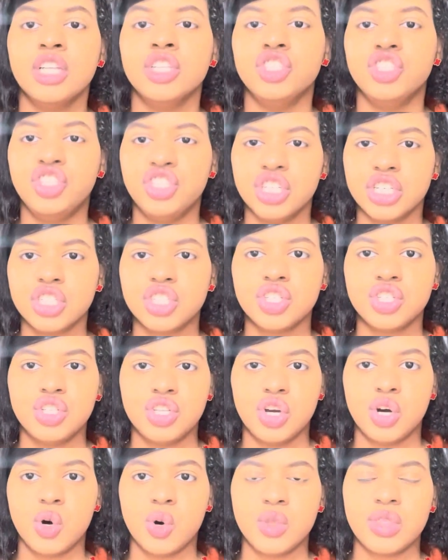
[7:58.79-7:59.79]
just
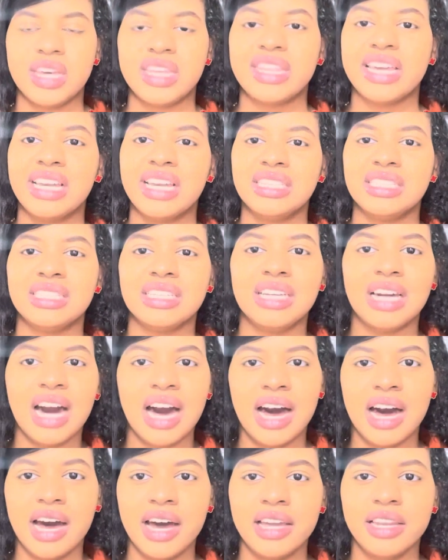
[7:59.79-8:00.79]
know that is
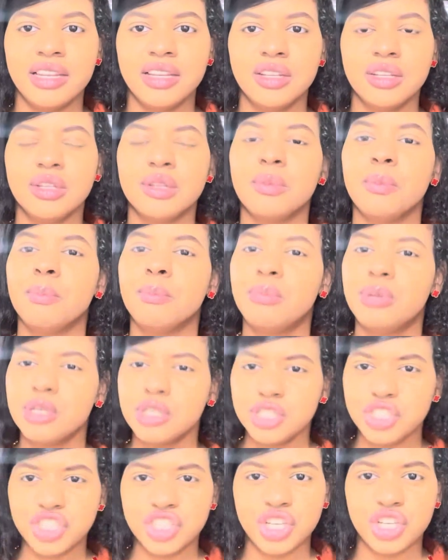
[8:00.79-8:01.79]
God
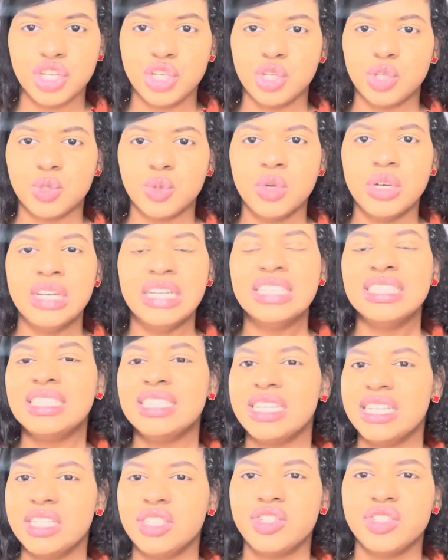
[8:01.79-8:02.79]
pushing you
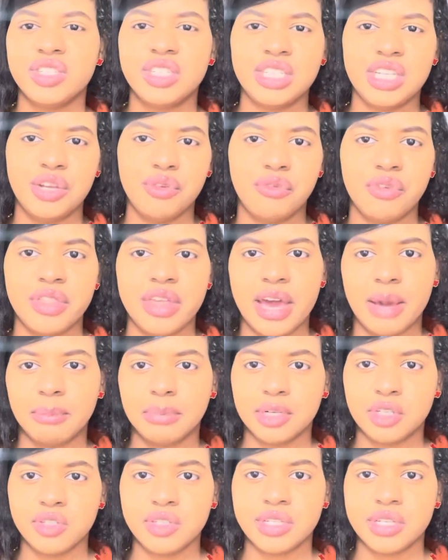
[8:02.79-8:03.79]
to intercede for that
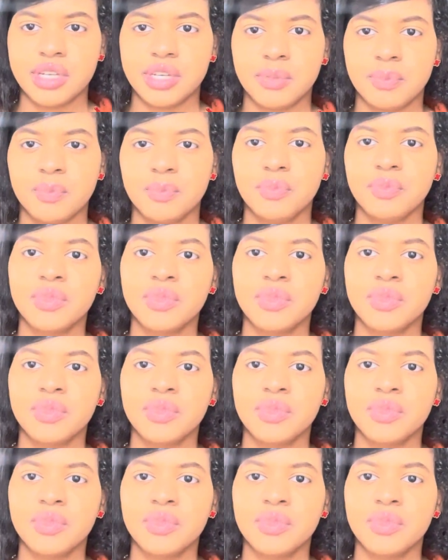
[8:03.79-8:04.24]
person.